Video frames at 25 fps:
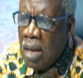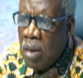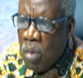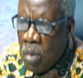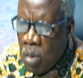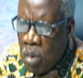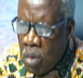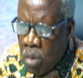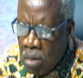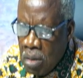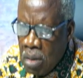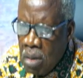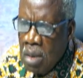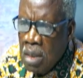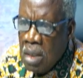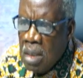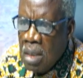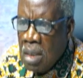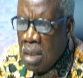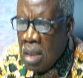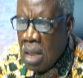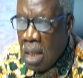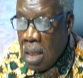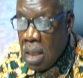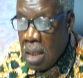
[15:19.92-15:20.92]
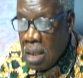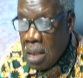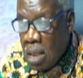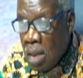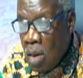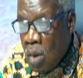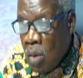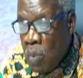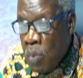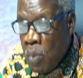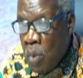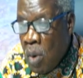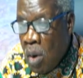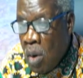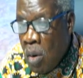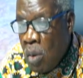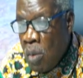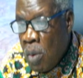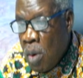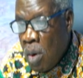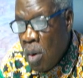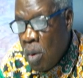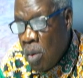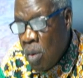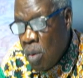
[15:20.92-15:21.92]
ko. Na se obo
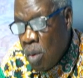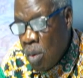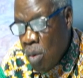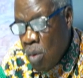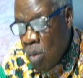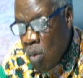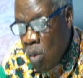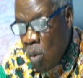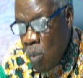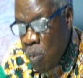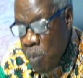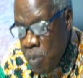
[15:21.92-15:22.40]
o